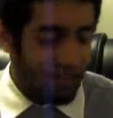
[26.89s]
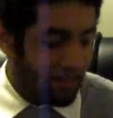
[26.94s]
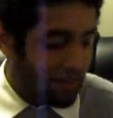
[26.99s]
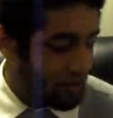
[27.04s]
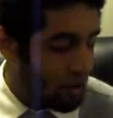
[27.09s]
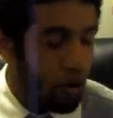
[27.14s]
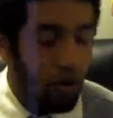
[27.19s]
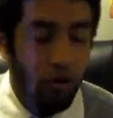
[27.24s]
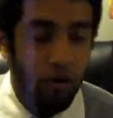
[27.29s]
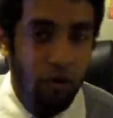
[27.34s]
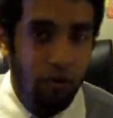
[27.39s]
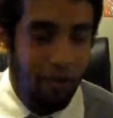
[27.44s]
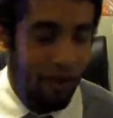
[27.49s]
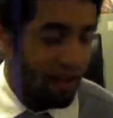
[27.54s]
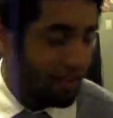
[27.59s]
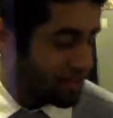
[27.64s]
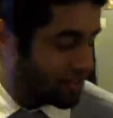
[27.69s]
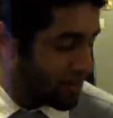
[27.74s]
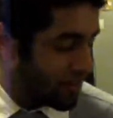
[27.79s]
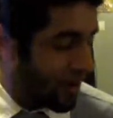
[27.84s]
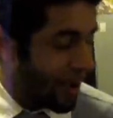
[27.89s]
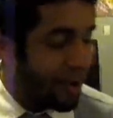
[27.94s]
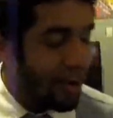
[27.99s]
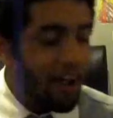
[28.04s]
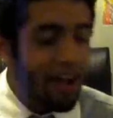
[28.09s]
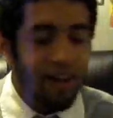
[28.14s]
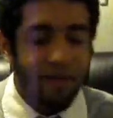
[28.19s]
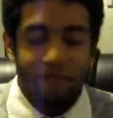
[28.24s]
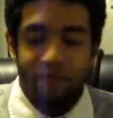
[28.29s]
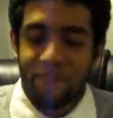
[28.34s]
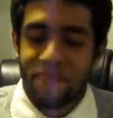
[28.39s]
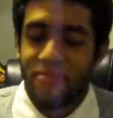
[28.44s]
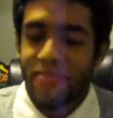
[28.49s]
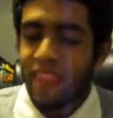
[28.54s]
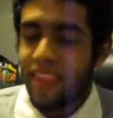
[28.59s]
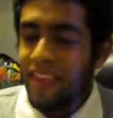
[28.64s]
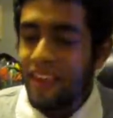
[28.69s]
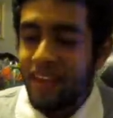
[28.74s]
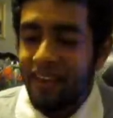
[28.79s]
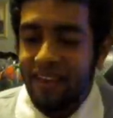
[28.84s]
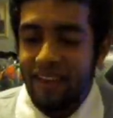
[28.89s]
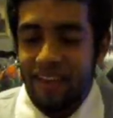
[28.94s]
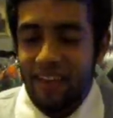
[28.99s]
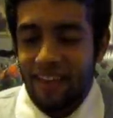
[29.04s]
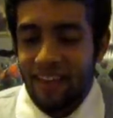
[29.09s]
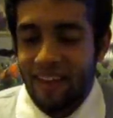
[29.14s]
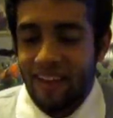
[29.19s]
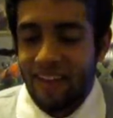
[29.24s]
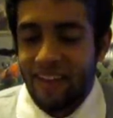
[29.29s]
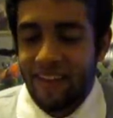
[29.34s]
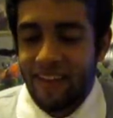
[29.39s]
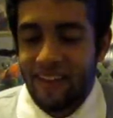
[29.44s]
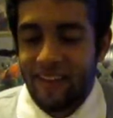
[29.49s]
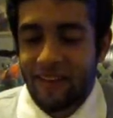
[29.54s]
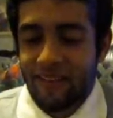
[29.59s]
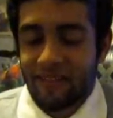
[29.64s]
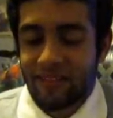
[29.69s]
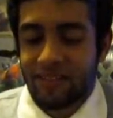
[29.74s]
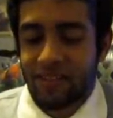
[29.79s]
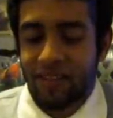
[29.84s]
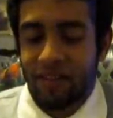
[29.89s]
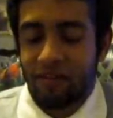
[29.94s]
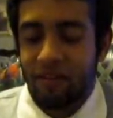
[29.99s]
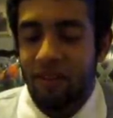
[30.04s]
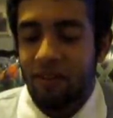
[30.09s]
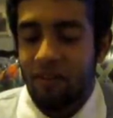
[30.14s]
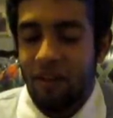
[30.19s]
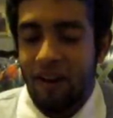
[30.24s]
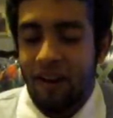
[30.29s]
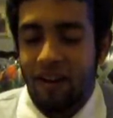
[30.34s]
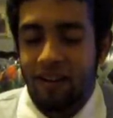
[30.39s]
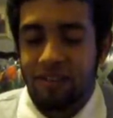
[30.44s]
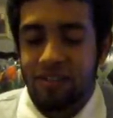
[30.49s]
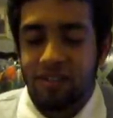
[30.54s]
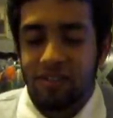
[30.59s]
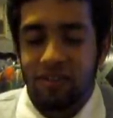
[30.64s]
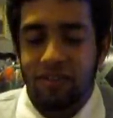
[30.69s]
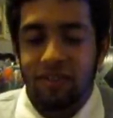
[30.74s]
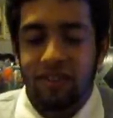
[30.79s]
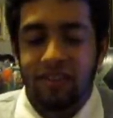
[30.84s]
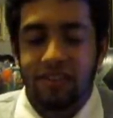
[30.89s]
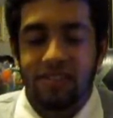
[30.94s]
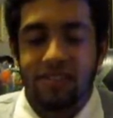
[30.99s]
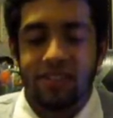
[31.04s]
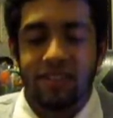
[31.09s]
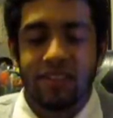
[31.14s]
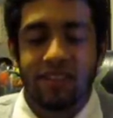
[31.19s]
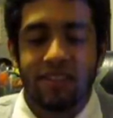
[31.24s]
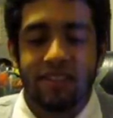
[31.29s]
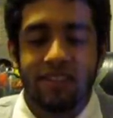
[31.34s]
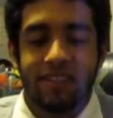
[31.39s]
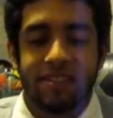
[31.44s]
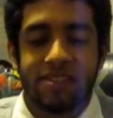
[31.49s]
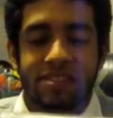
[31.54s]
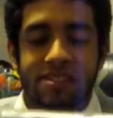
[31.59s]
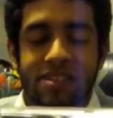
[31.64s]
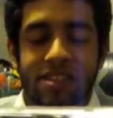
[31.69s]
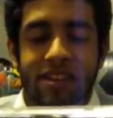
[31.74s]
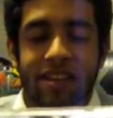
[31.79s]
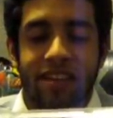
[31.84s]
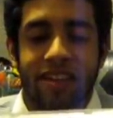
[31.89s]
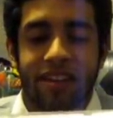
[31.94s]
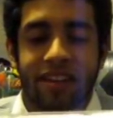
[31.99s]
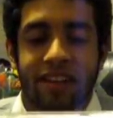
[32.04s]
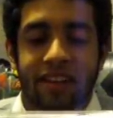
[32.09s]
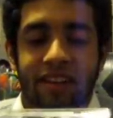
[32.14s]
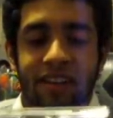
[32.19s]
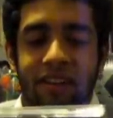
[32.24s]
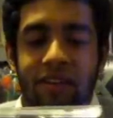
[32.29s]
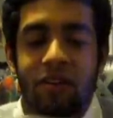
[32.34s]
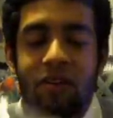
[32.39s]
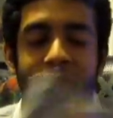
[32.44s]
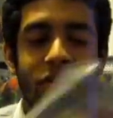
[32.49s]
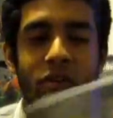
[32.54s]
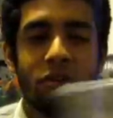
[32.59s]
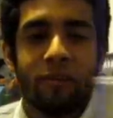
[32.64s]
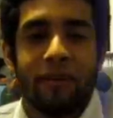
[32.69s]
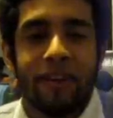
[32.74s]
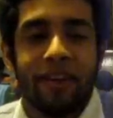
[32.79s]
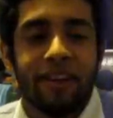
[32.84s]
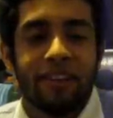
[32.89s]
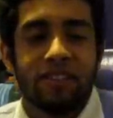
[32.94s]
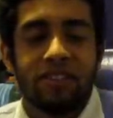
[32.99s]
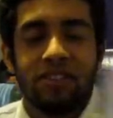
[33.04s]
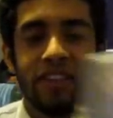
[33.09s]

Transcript: Kodakumi. So I got something really rare. So this is Kodakumi's